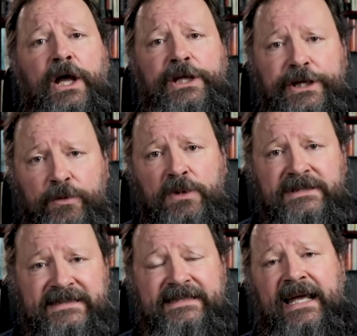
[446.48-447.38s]
you would
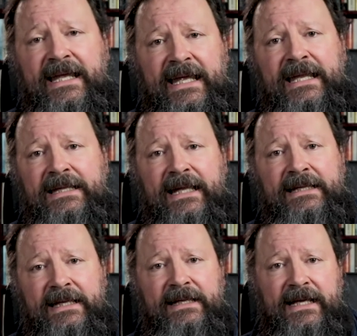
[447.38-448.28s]
stay in that
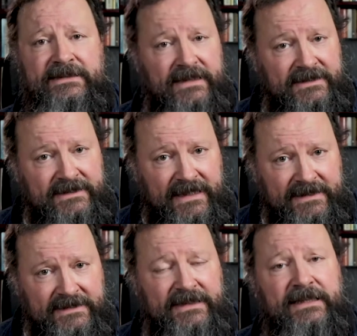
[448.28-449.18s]
index,
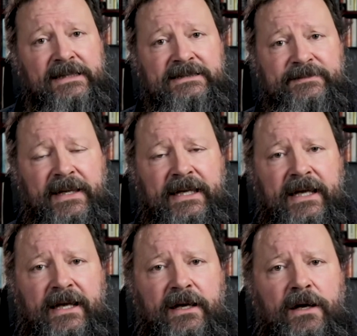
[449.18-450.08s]
statistically
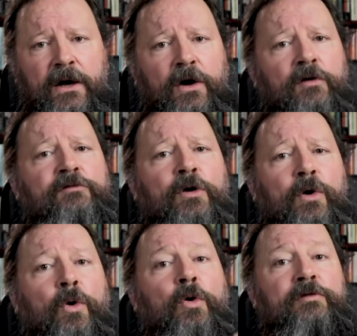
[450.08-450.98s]
speaking, for
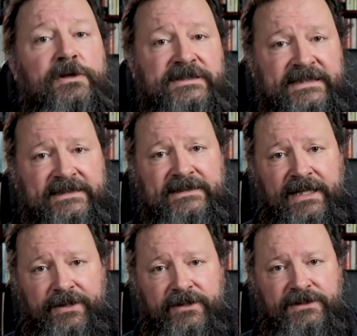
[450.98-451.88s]
over 60
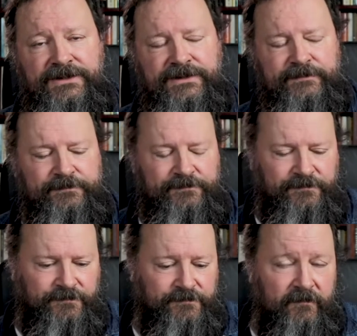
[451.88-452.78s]
years.
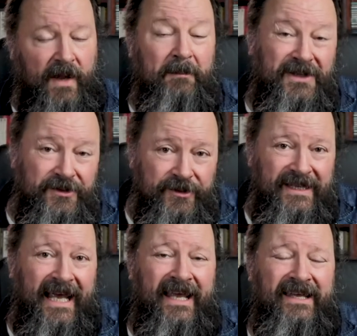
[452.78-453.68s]
But
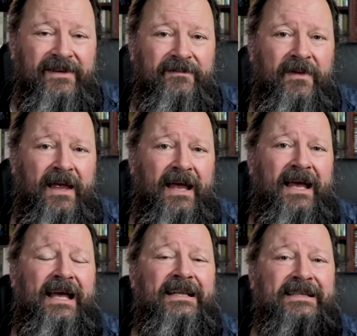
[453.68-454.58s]
today,
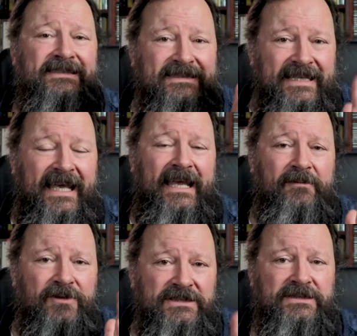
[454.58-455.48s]
the
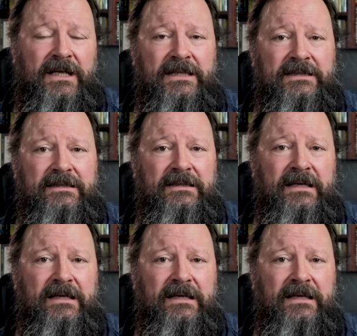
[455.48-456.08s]
same result